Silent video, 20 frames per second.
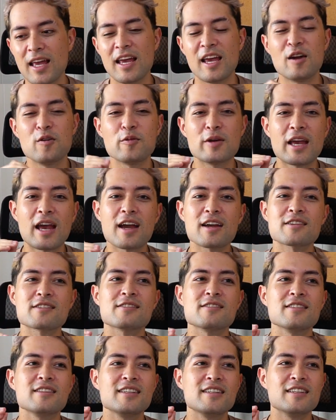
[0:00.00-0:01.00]
And we
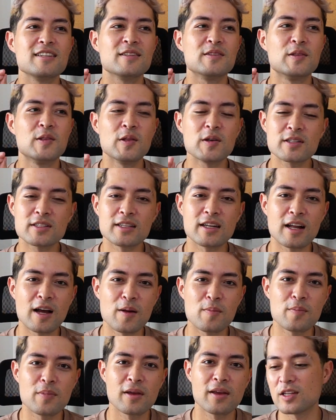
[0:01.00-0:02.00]
actually looked it
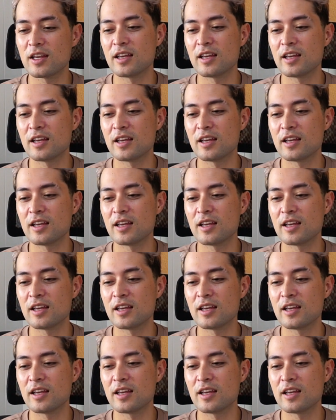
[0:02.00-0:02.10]
up.